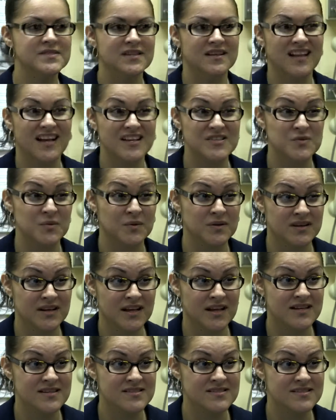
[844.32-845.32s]
the class
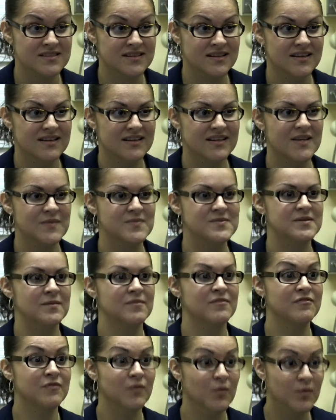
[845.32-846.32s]
organized, keeps
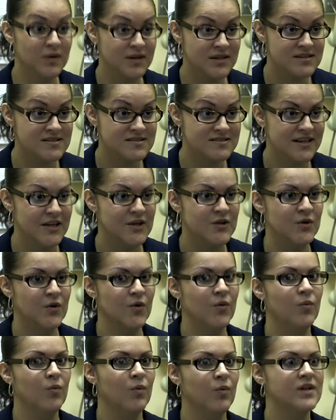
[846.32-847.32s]
them focused. They
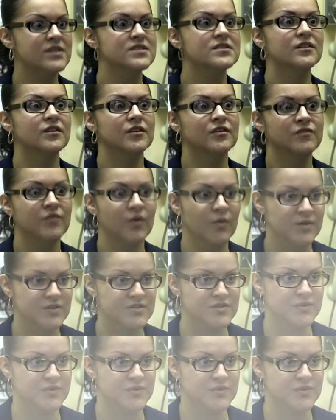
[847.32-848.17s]
know what to look forward